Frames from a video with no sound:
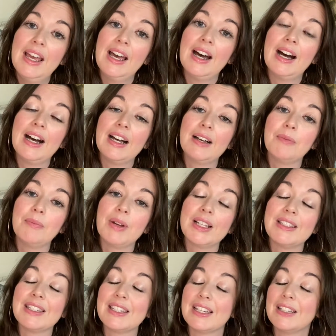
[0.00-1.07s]
I
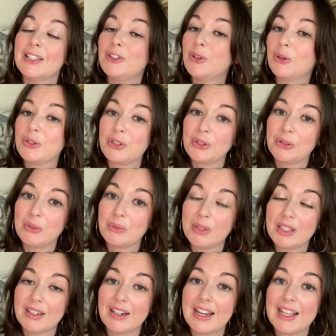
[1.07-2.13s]
decided not to go with
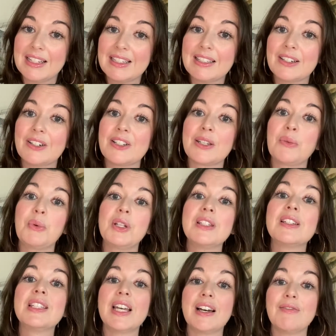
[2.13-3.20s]
their editors. I
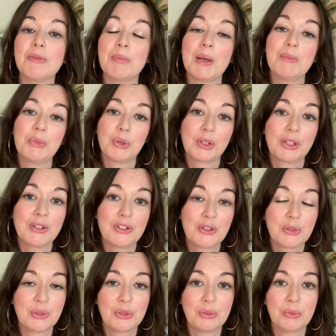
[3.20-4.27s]
wanted to have a bit more
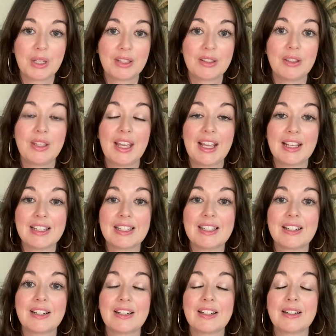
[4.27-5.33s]
control with the
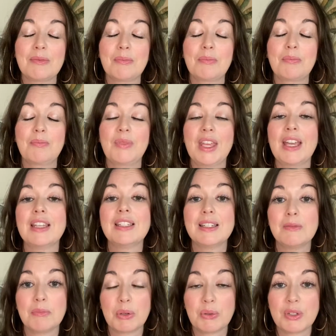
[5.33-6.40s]
editing
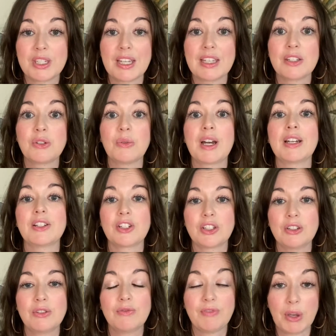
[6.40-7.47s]
process, so I actually
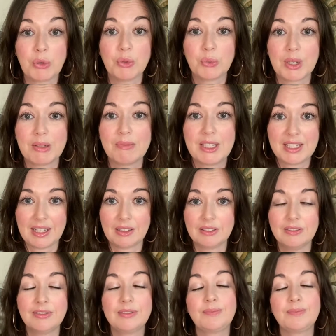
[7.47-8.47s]
found one myself.